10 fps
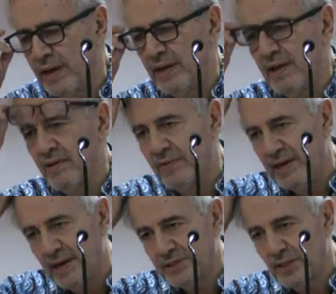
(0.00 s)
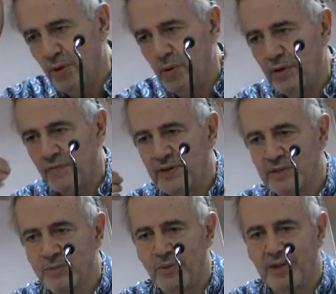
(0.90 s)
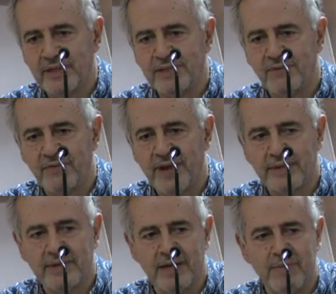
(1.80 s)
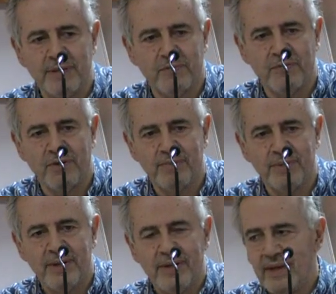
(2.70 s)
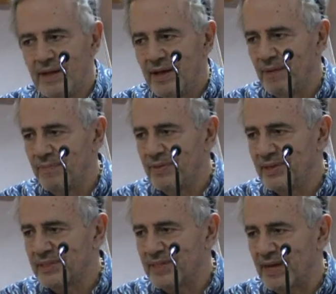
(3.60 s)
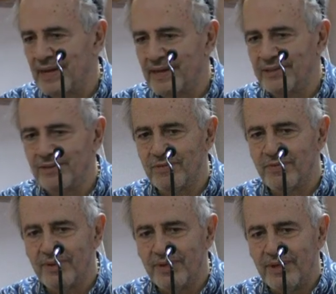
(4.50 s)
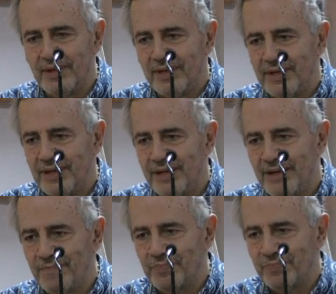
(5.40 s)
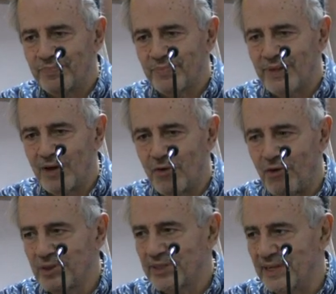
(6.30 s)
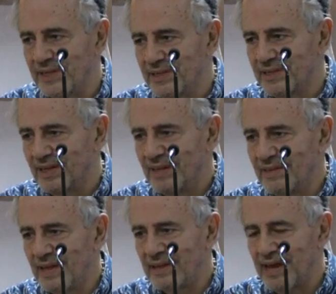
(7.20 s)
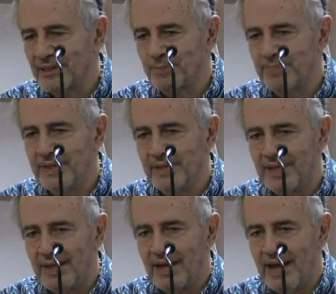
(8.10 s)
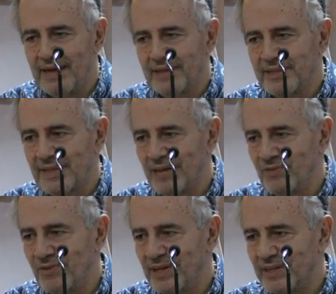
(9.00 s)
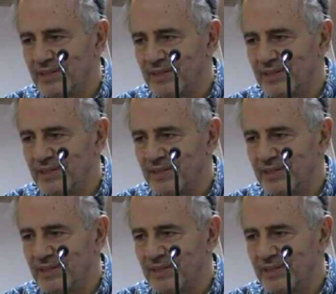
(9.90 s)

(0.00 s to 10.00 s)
and I realize the whole of his work is in fact coming from Um, this kind of um, crossings that has been Alexandria and